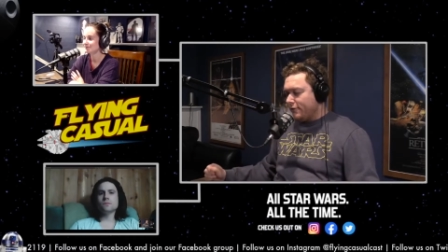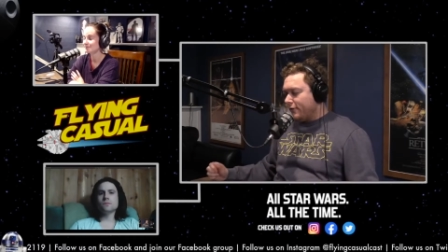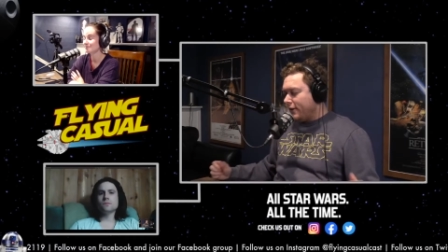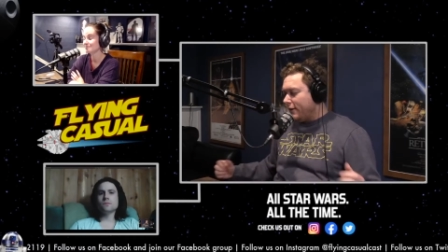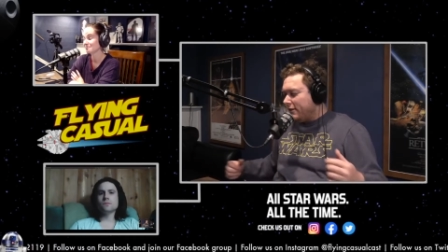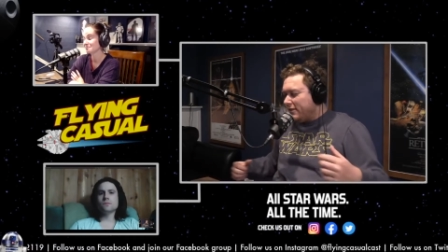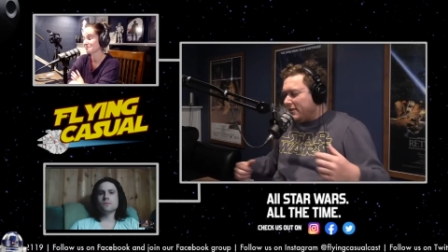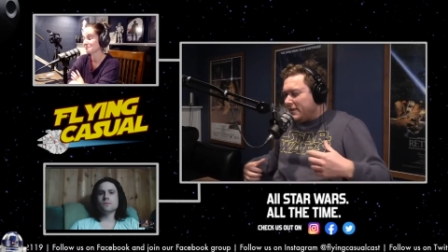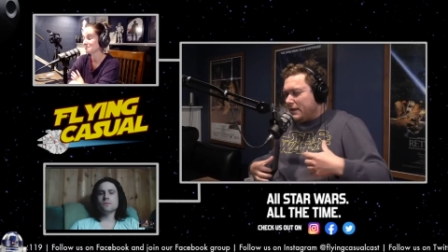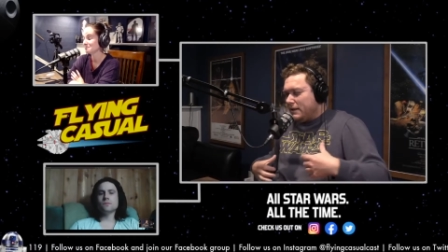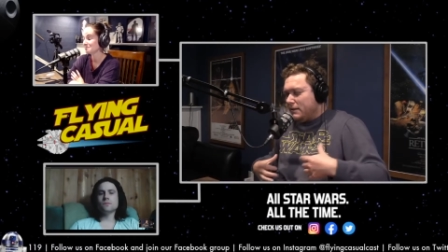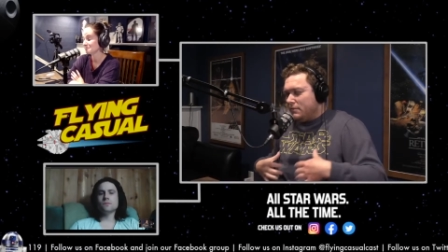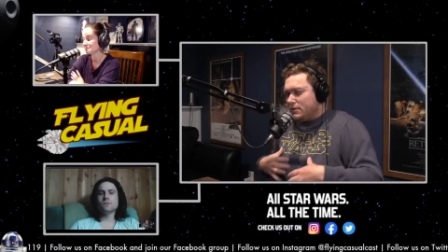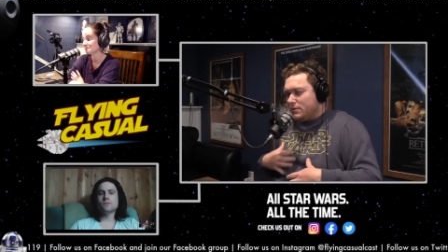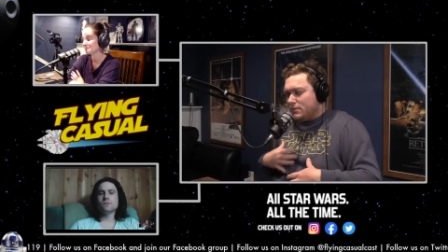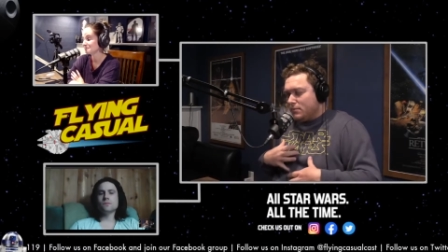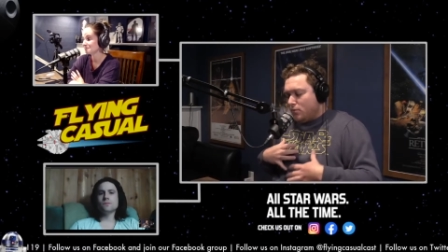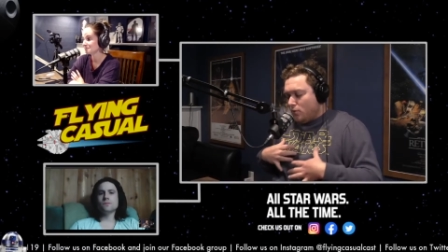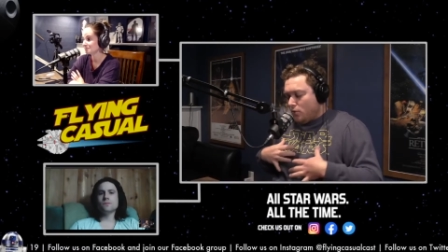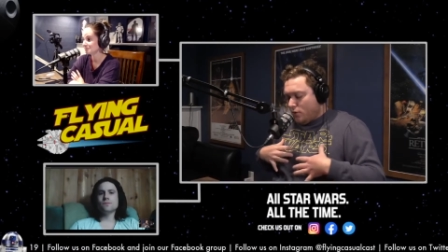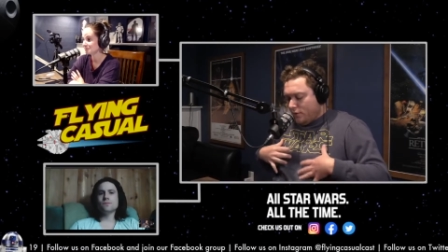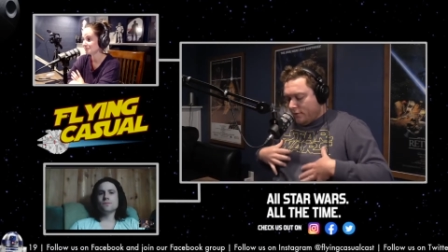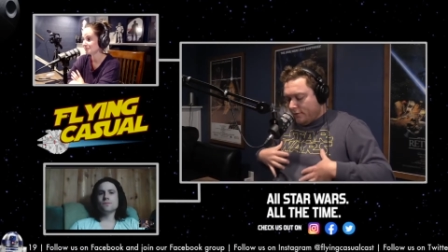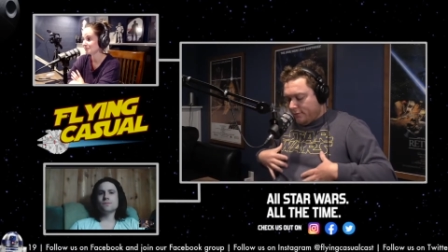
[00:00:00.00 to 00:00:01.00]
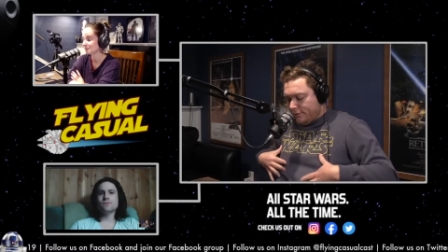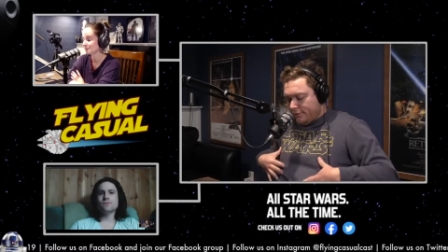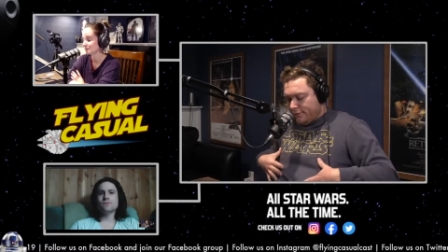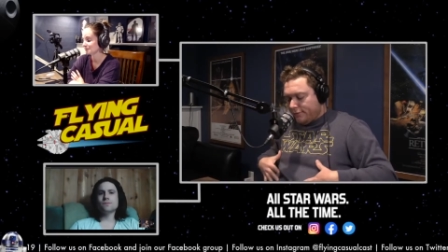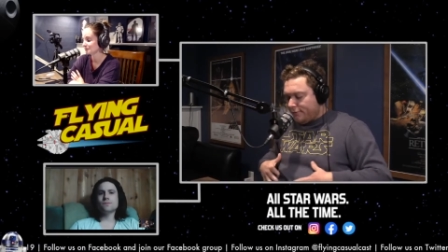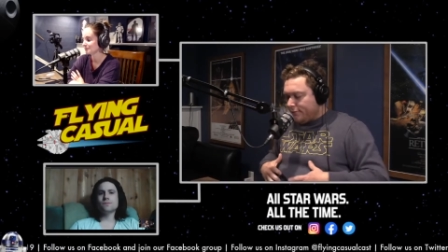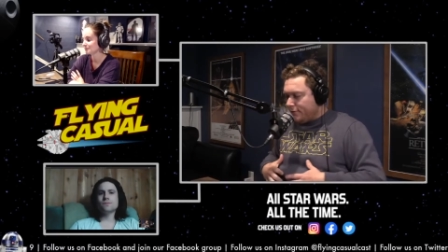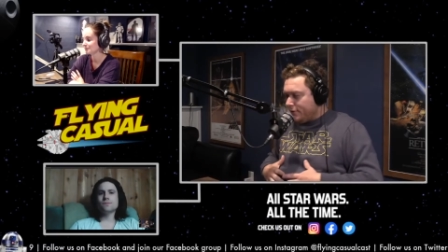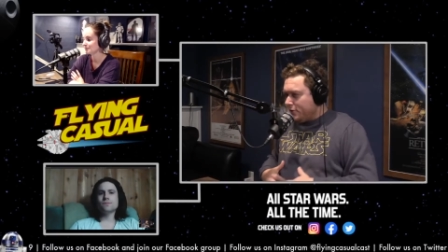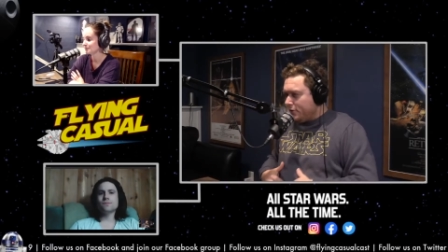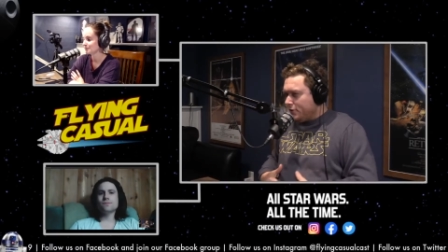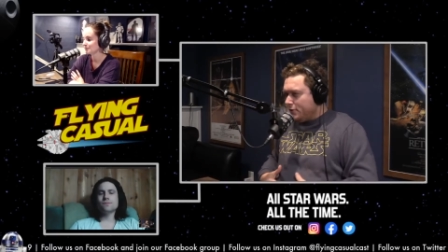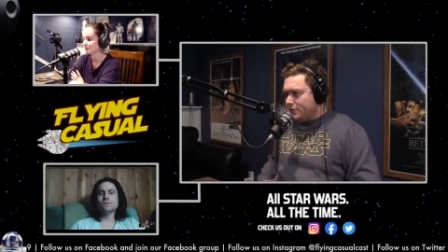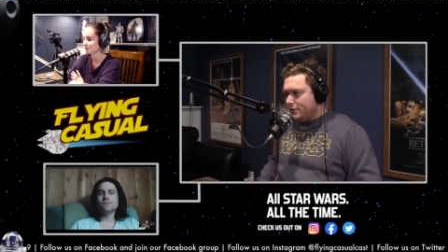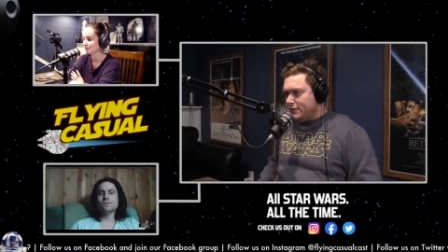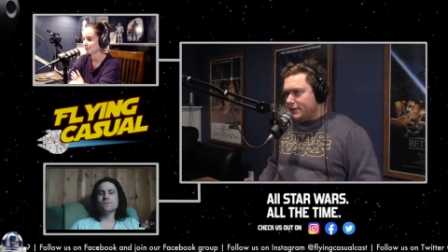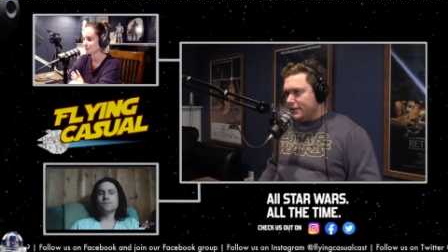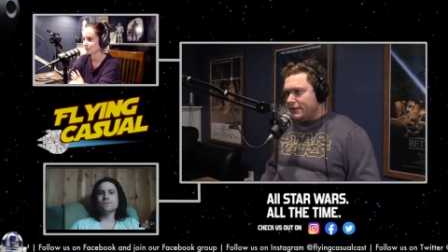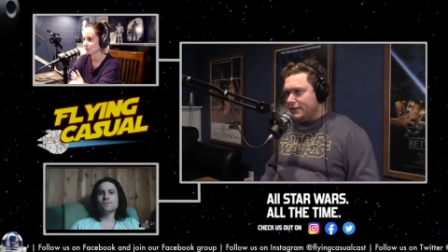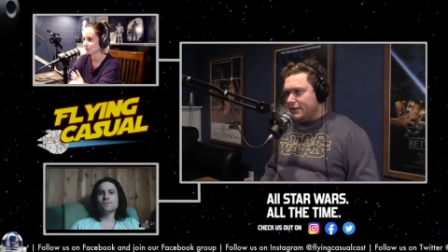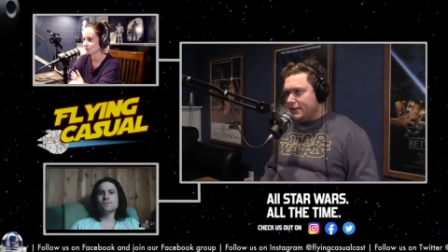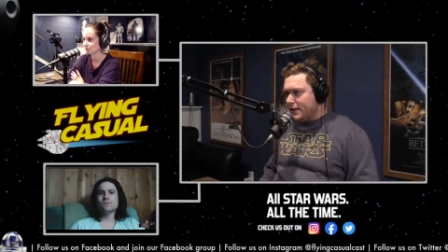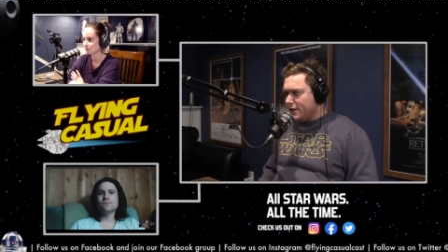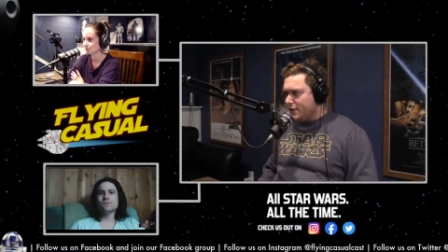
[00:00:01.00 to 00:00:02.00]
It seemed more fulfilled
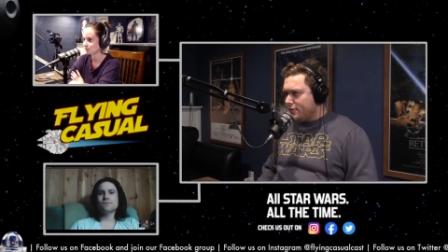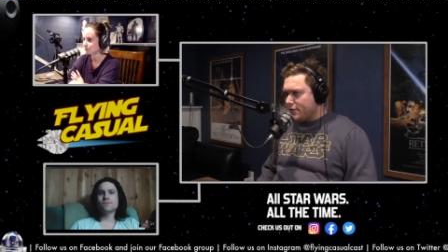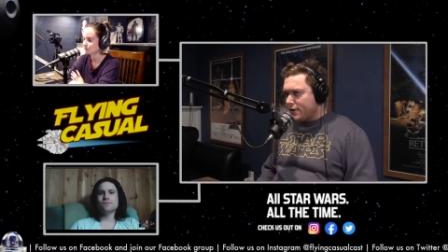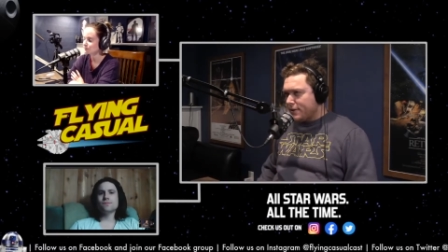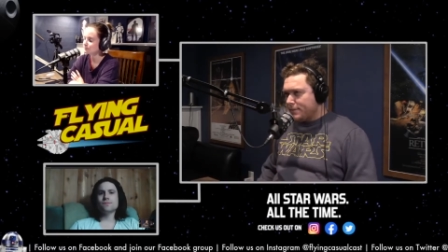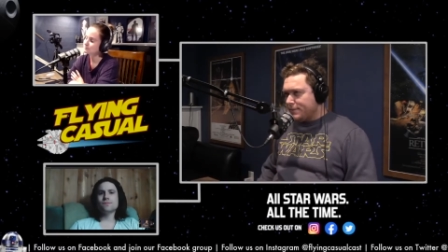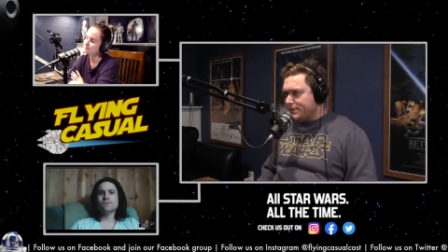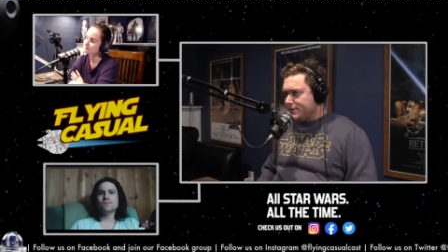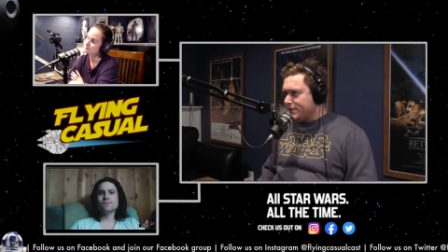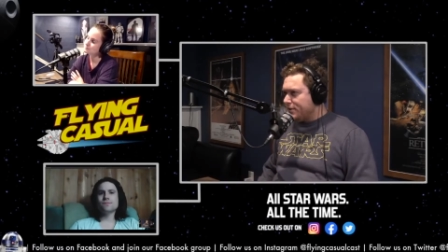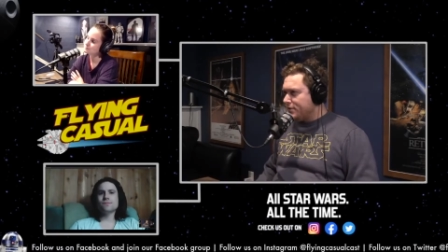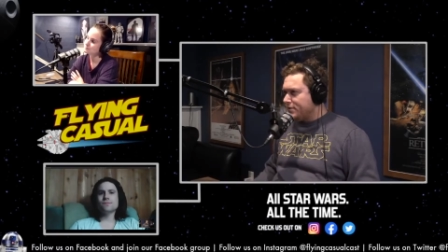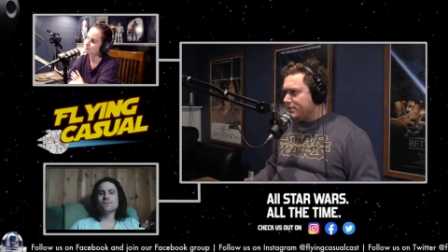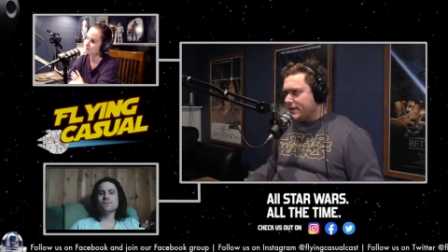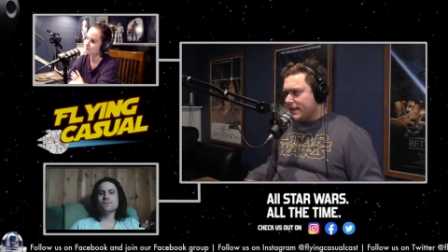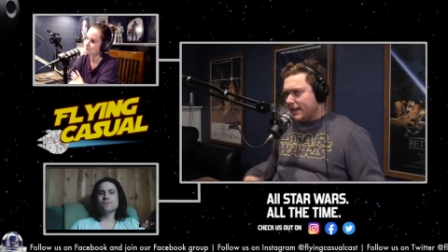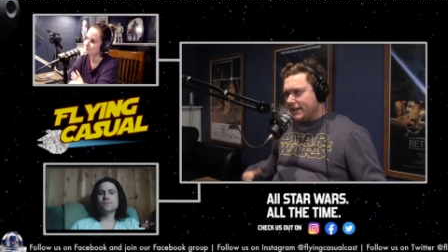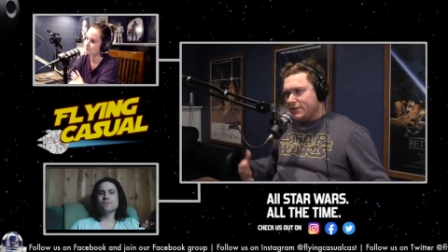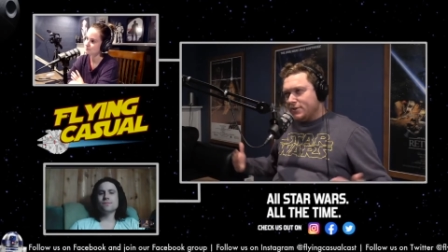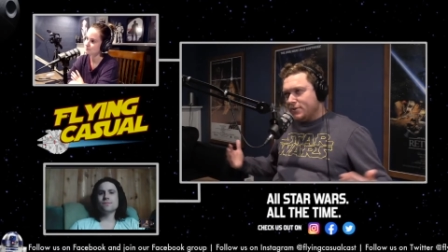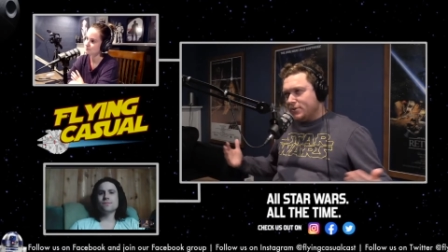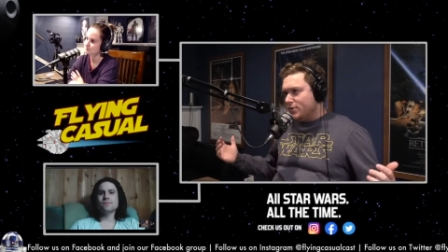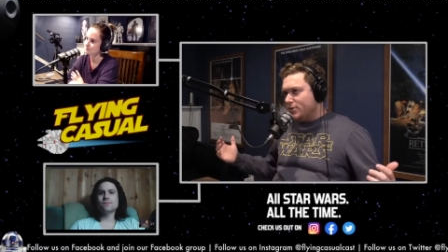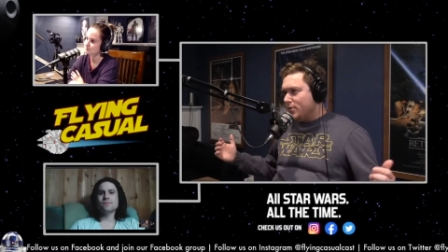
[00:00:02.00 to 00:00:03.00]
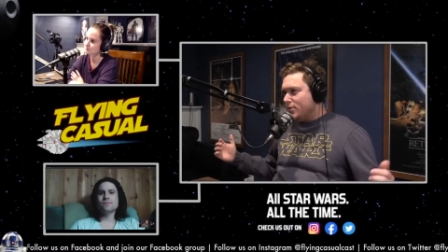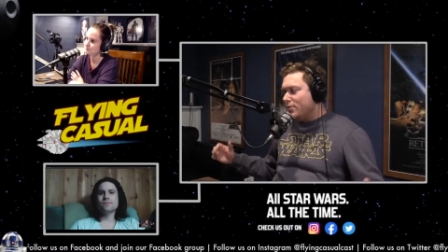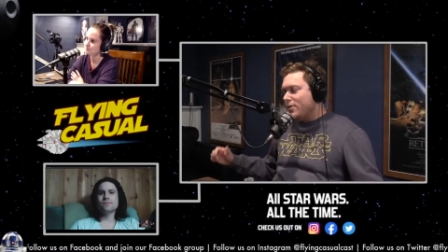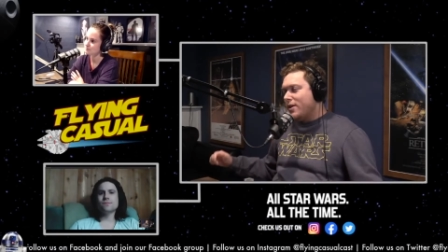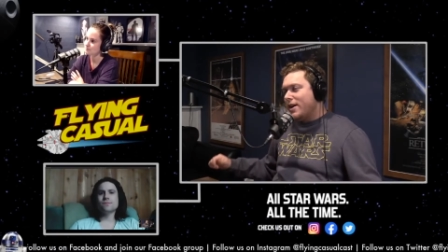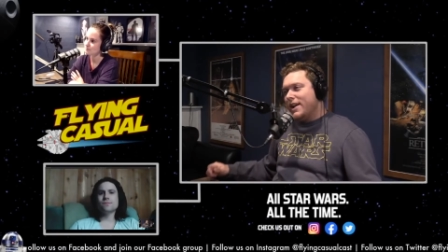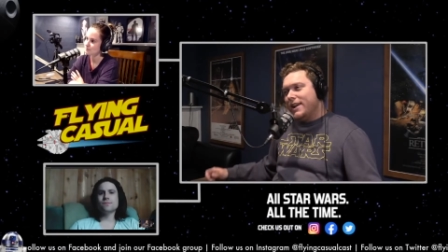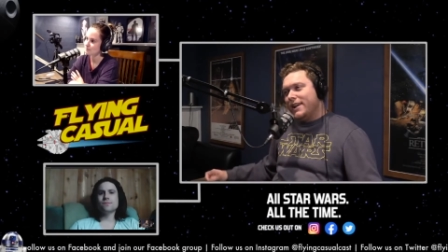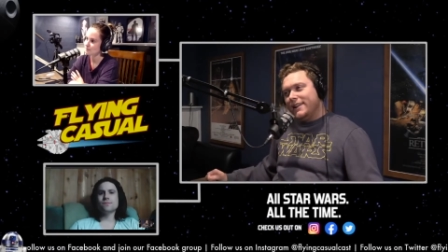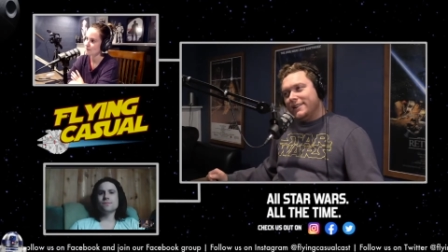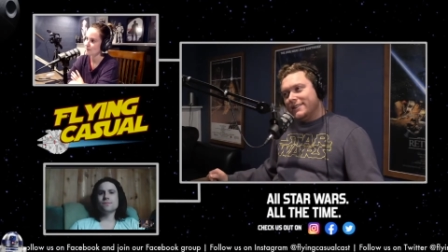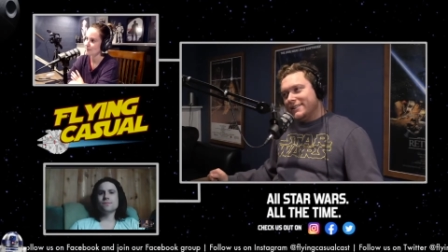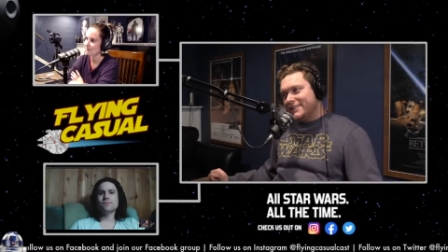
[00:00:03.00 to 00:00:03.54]
in the other episodes. I don't know why.